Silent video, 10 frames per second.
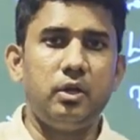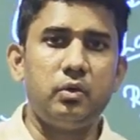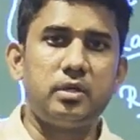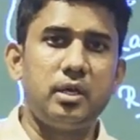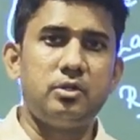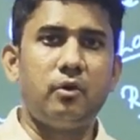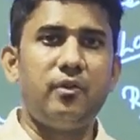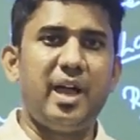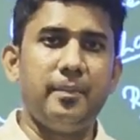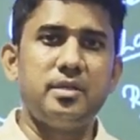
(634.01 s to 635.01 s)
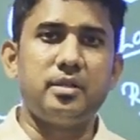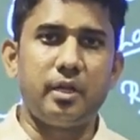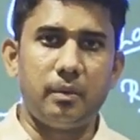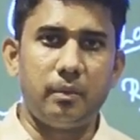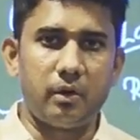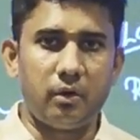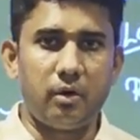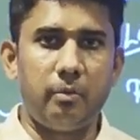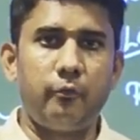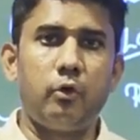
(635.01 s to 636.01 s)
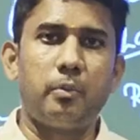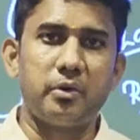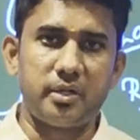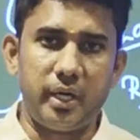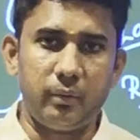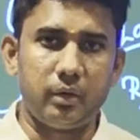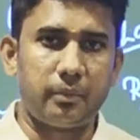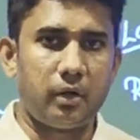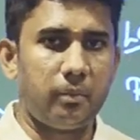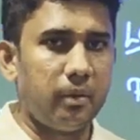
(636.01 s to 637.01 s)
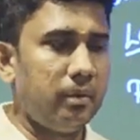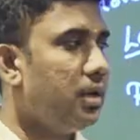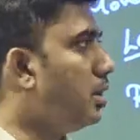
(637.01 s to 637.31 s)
usage of Lamy's theorem or not before proceeding with the problem?